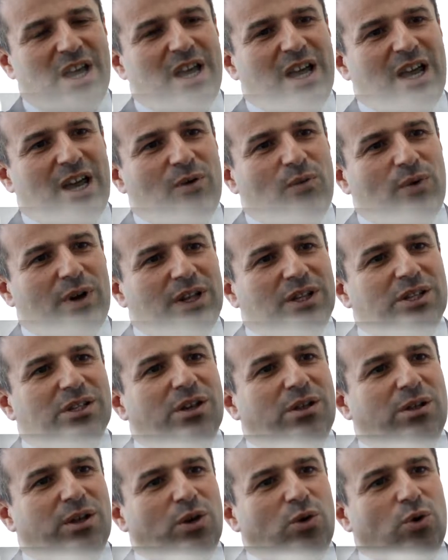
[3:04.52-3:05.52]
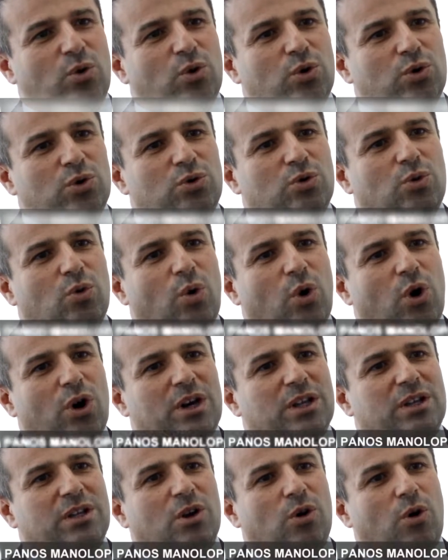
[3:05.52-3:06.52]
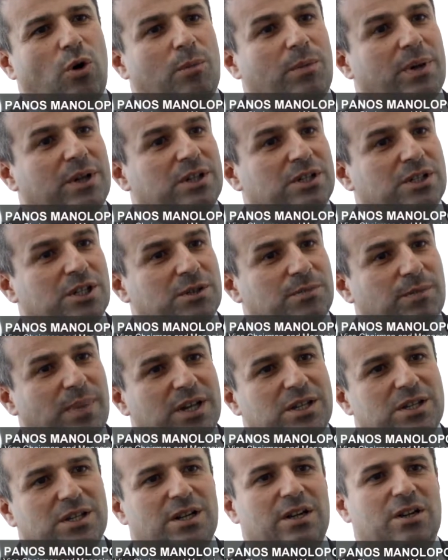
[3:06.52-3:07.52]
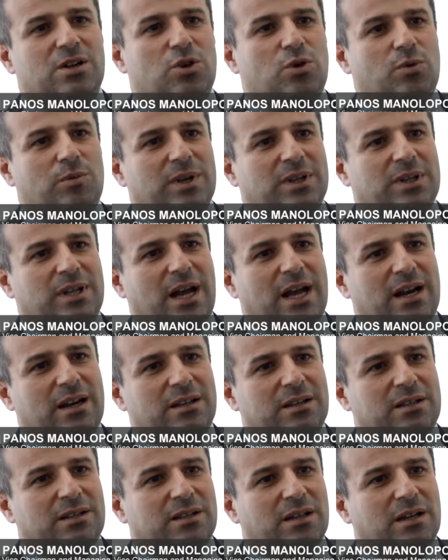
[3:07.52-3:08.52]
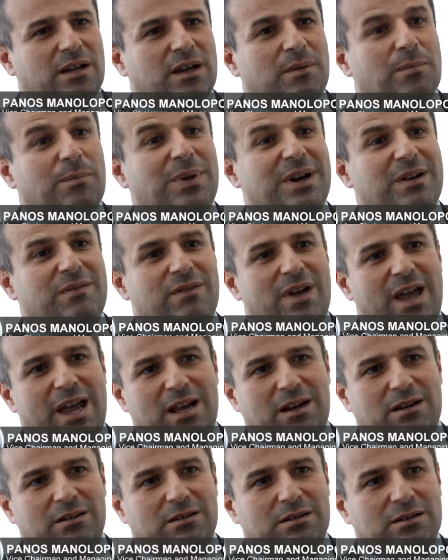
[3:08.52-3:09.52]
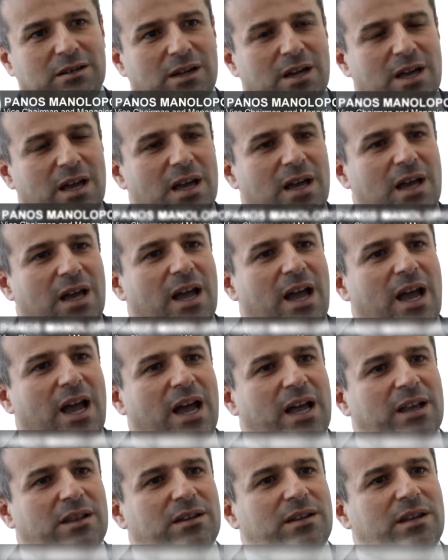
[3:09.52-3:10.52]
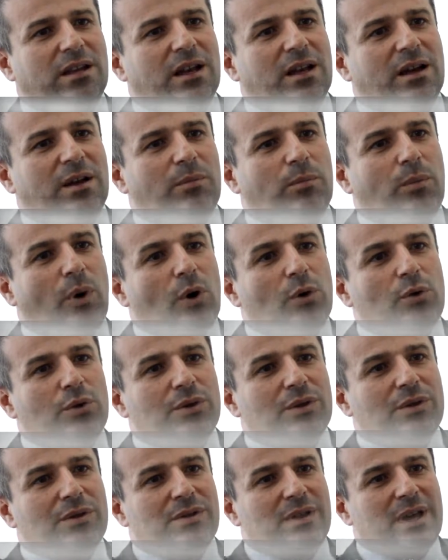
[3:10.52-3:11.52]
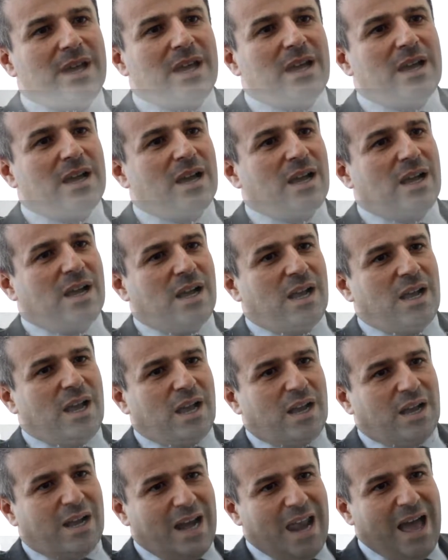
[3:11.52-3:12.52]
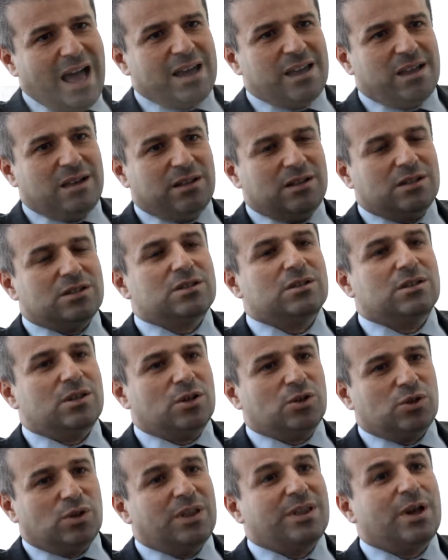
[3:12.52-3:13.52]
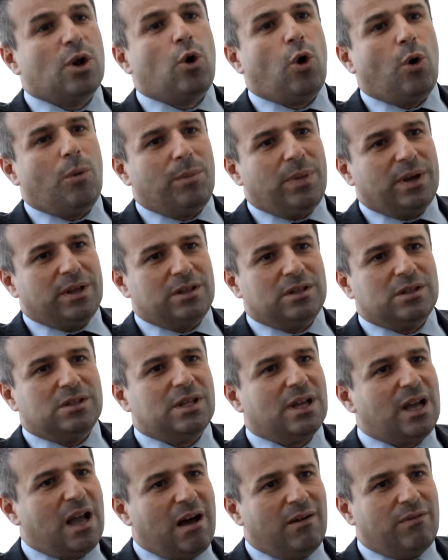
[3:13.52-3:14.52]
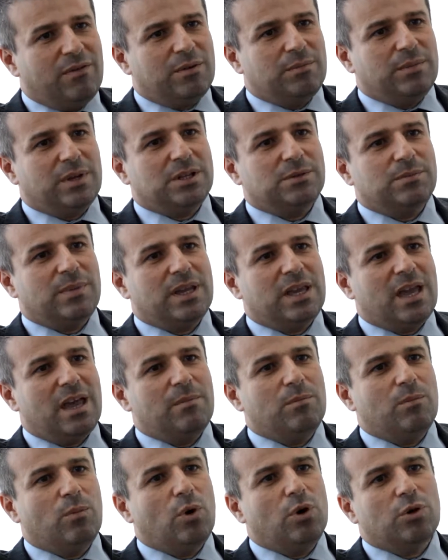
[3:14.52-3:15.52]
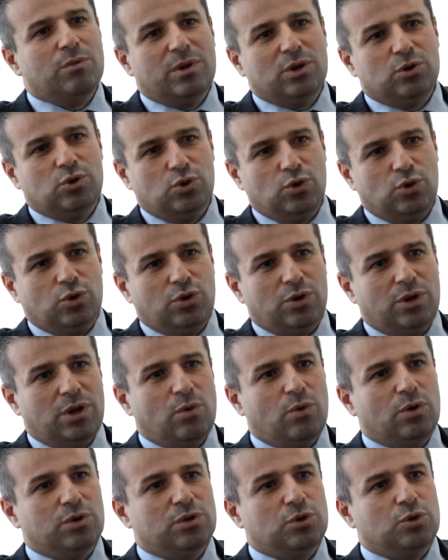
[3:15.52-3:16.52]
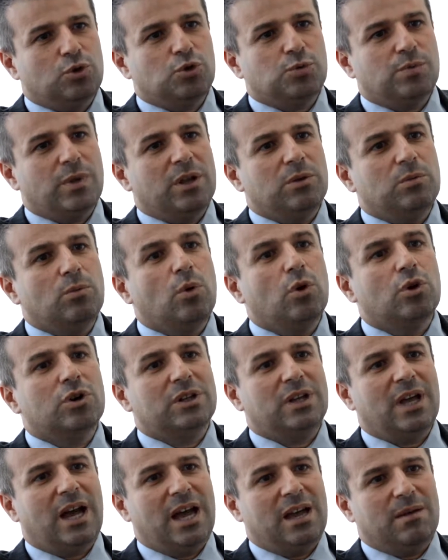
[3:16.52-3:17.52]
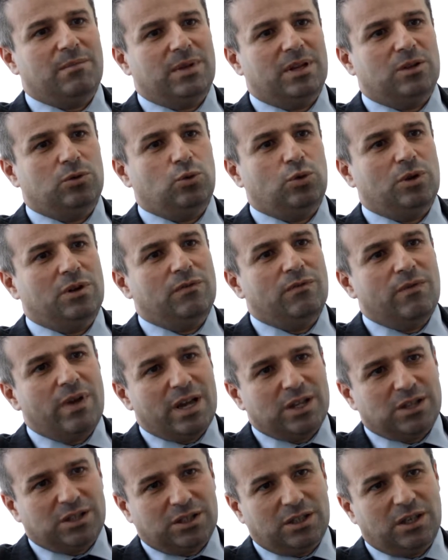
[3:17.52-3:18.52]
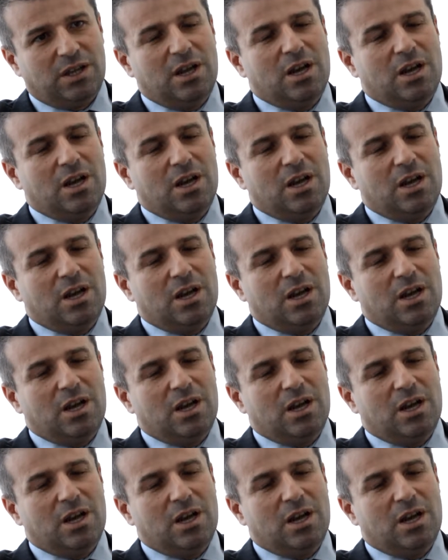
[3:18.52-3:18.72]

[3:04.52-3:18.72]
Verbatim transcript: in which the good quality companies, especially in human talent, prevailed. And both the clients, the companies, the governments became more mature. They wanted to spend more time and to invest